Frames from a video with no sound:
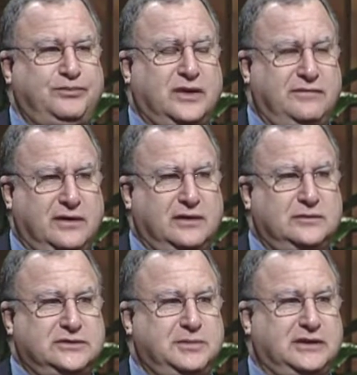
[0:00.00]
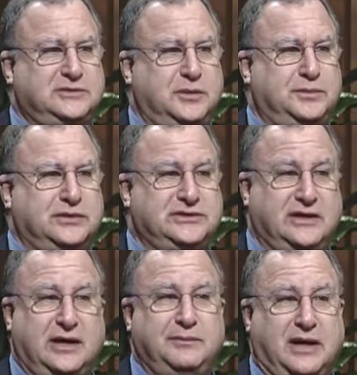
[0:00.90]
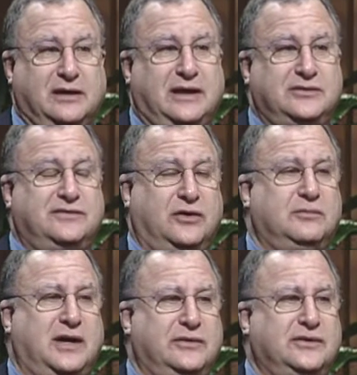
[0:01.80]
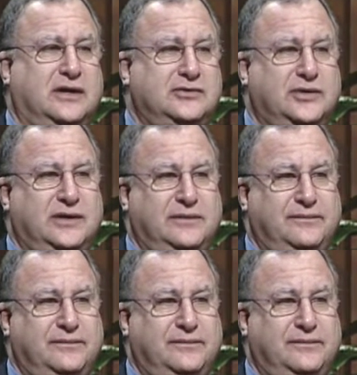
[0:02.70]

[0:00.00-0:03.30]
a fairly responsible person and I'm not allowed to vote in my own country.